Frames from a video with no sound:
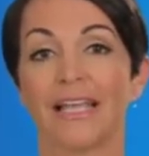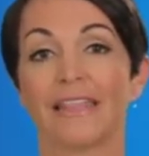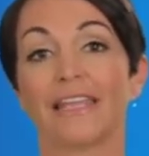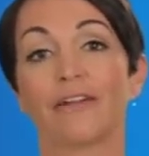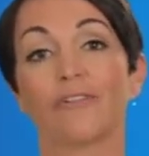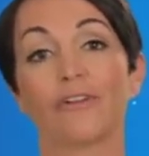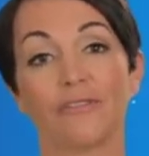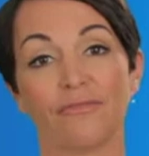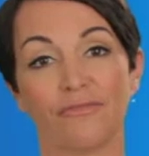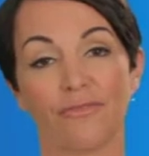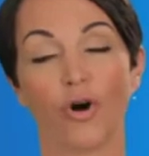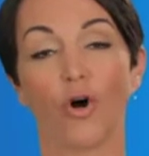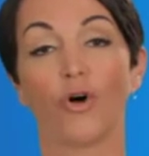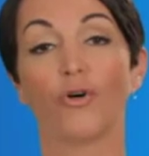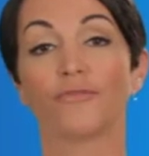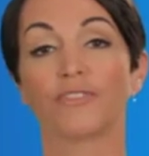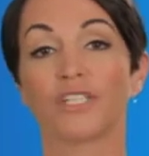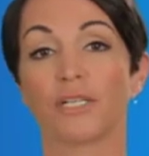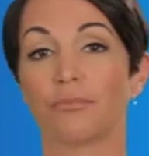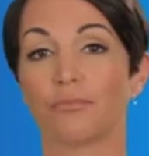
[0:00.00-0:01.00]
They're
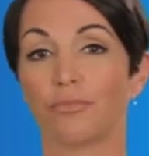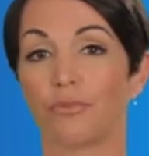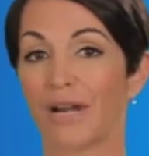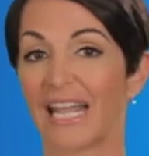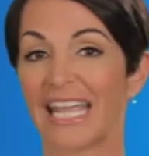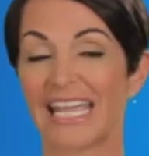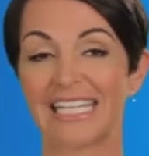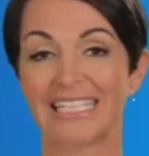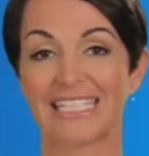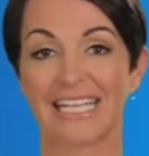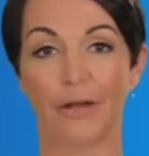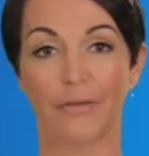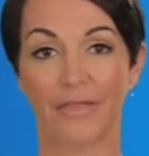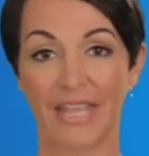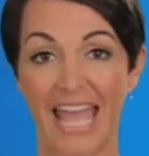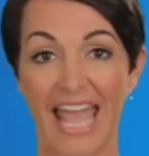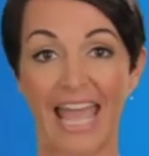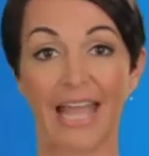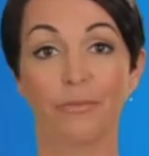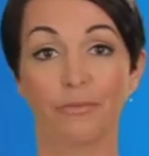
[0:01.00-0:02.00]
involved in breaking down
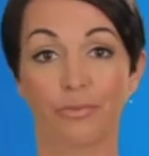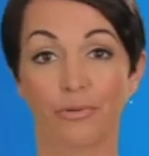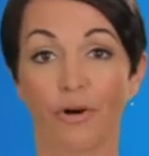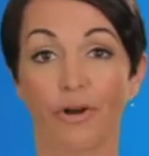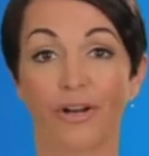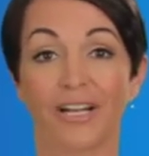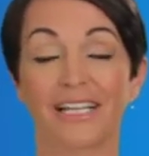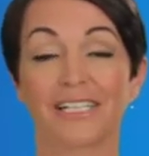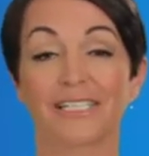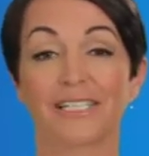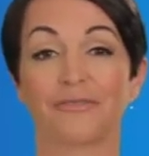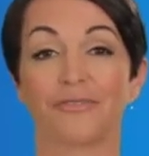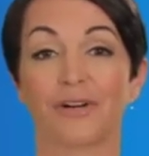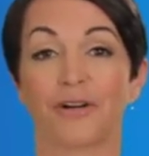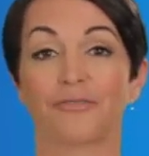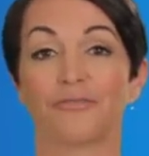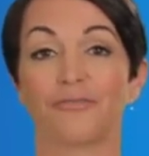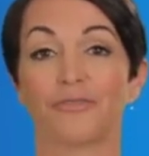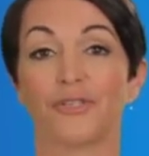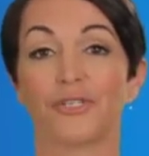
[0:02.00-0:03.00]
the end products of
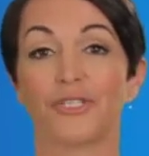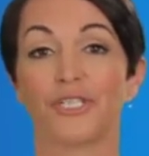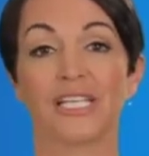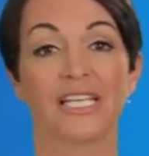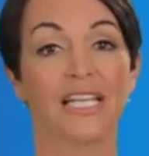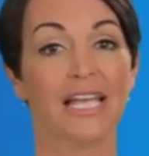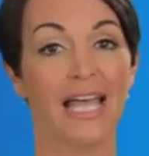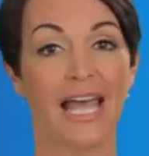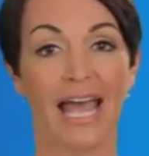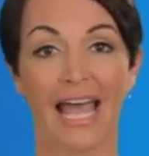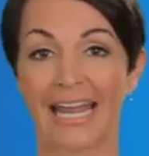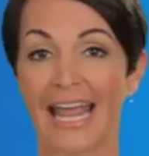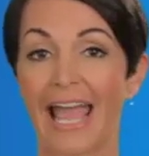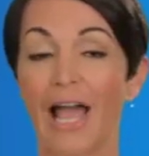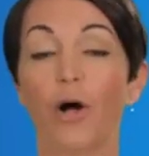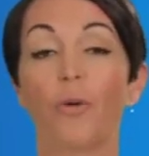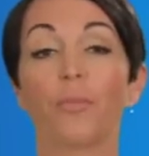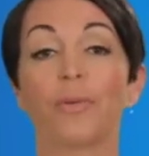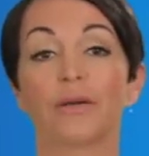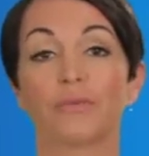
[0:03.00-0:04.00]
our food and
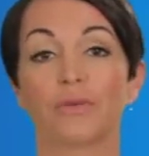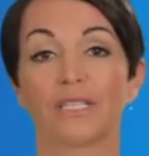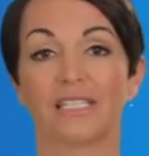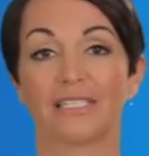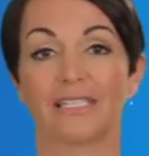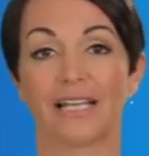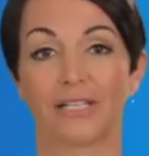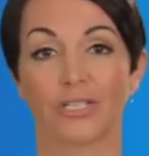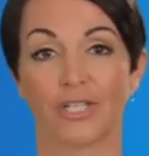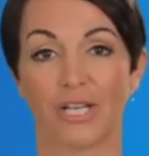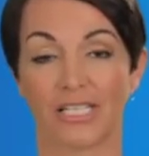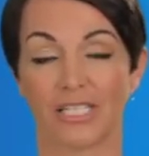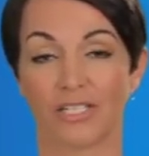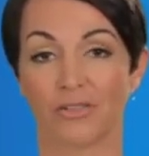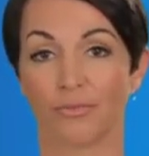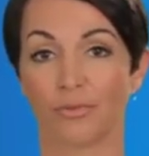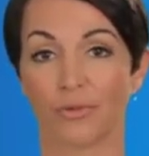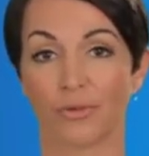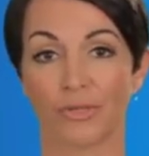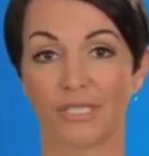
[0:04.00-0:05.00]
helping with the
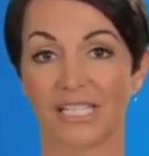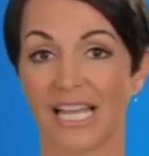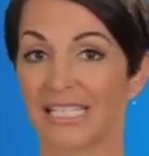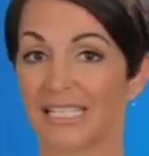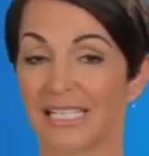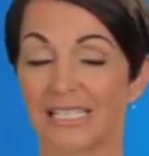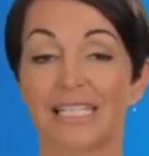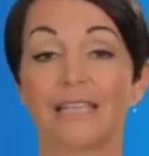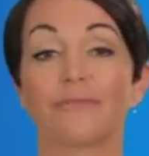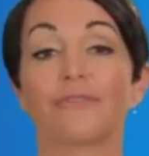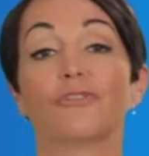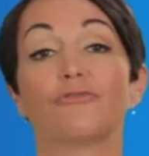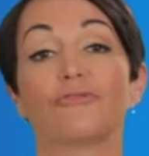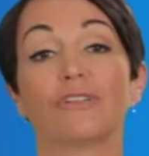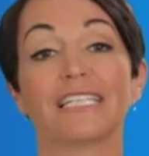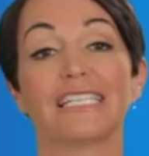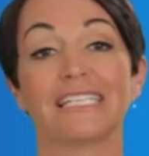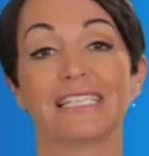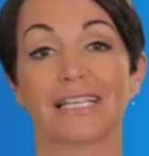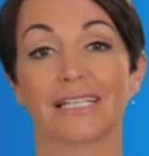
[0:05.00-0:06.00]
digestive processes, even
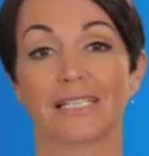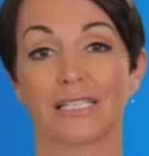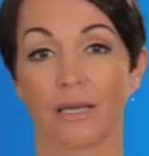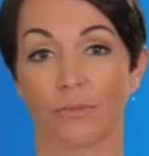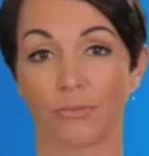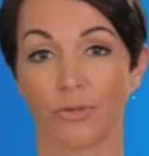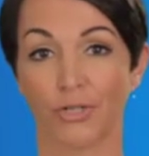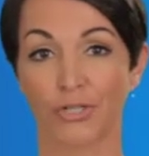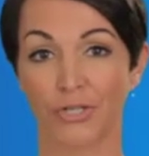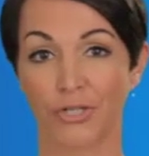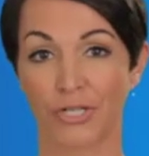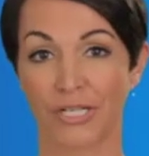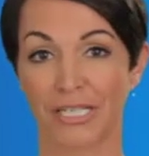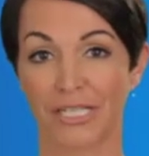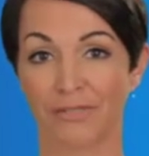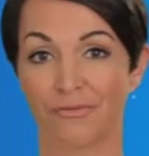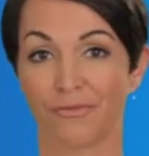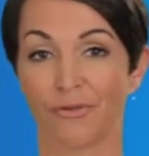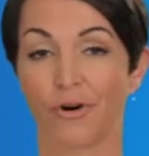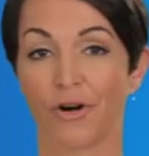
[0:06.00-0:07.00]
releasing some
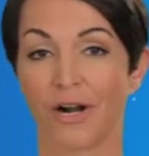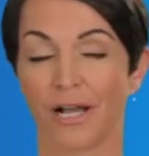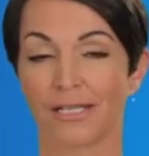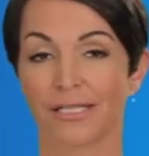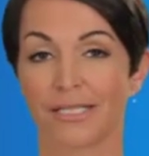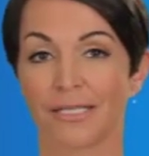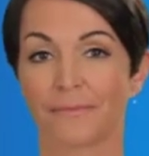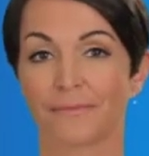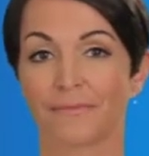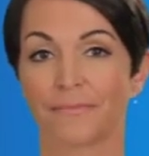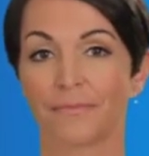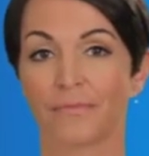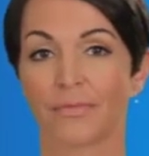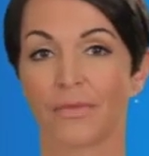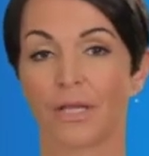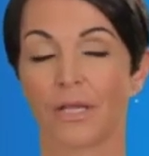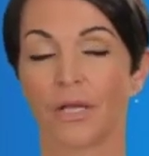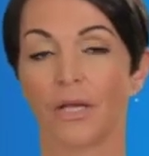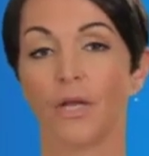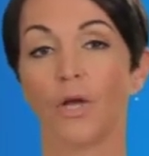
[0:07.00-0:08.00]
nutrients for us.
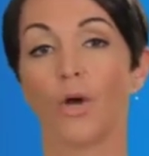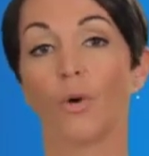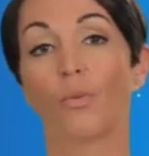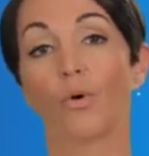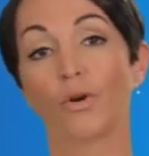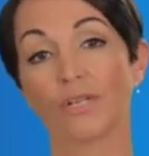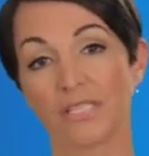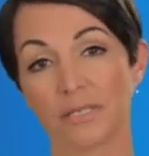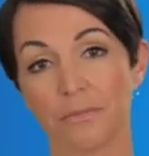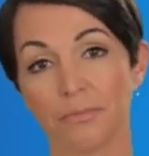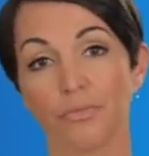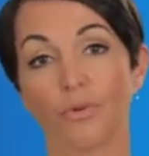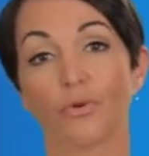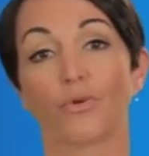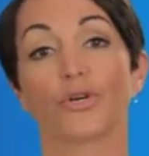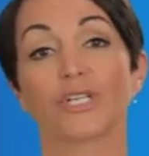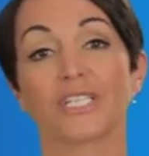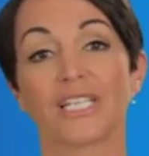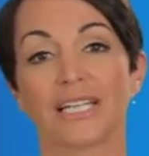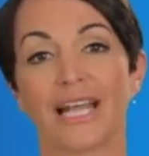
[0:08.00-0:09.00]
What's
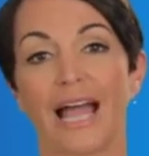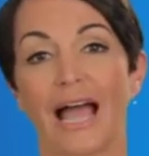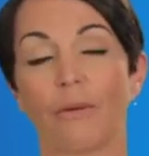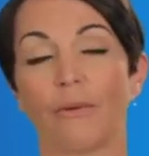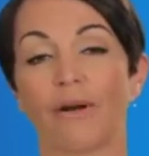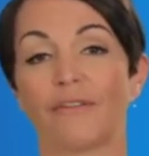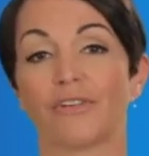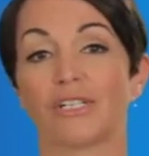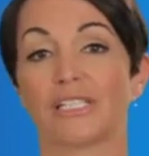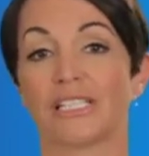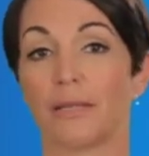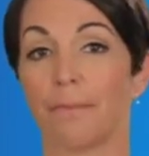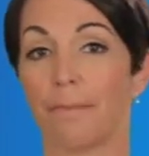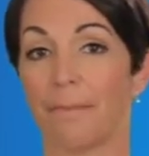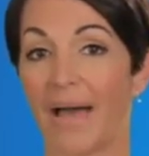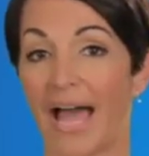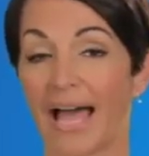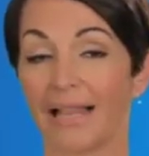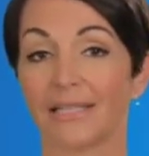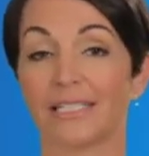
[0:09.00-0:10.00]
important, however, is the
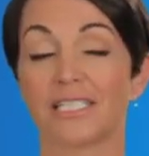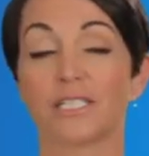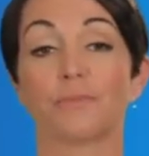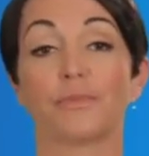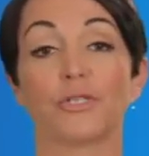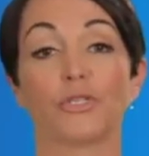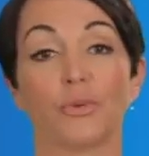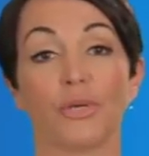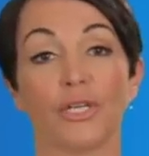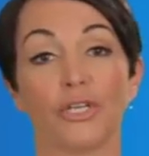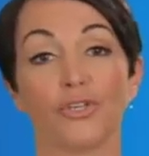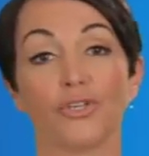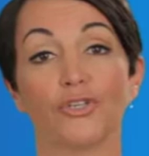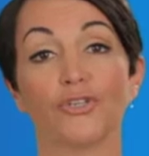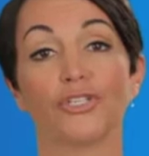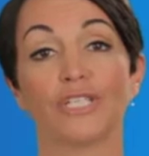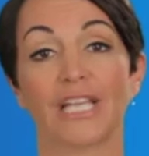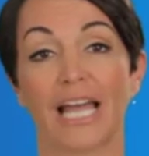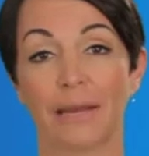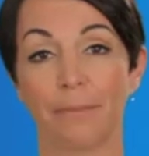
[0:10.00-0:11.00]
balance between
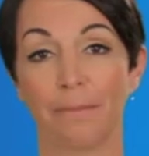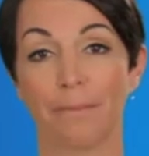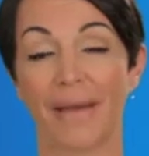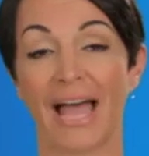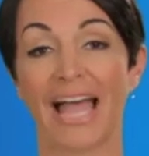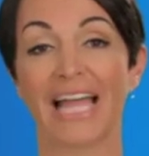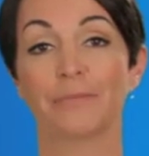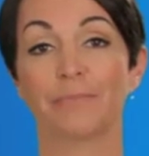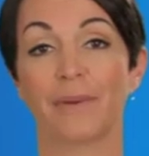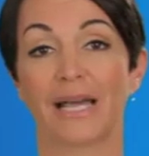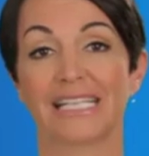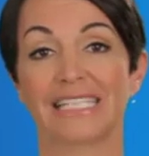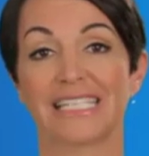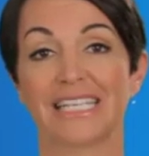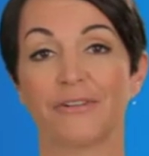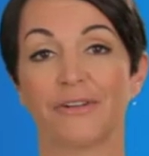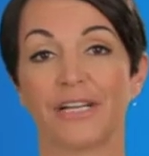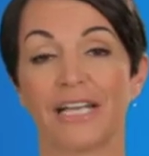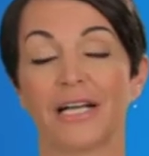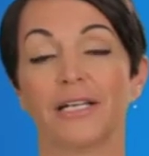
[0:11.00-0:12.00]
good and bad
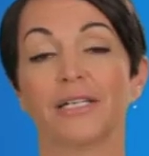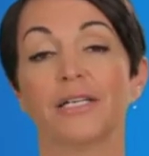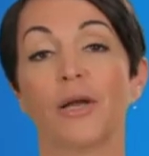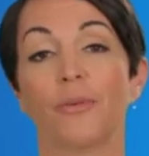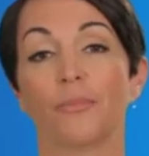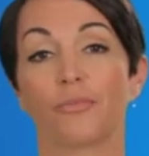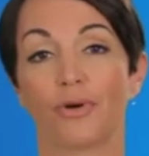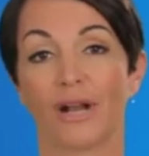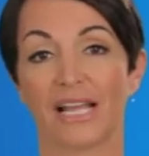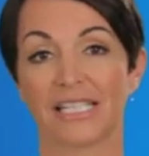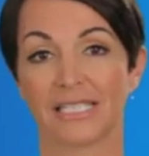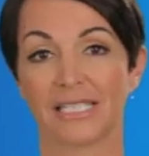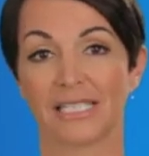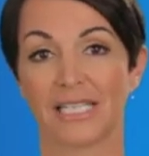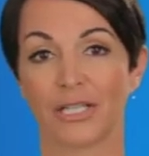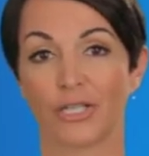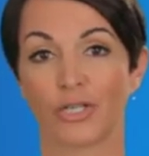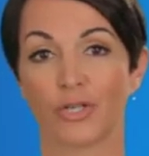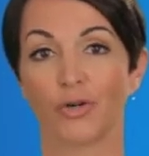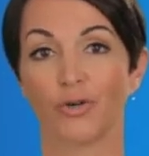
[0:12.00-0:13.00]
bacteria
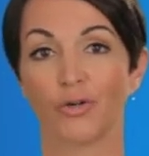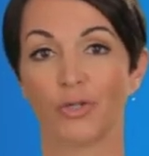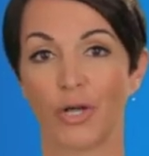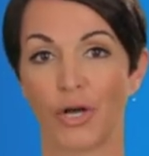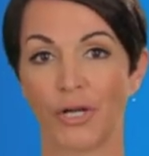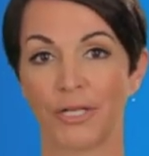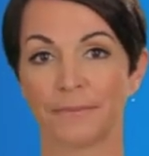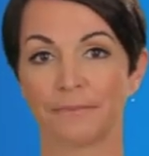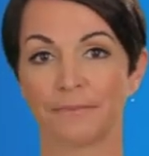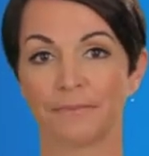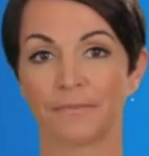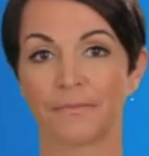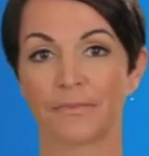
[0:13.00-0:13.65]
present in the colon.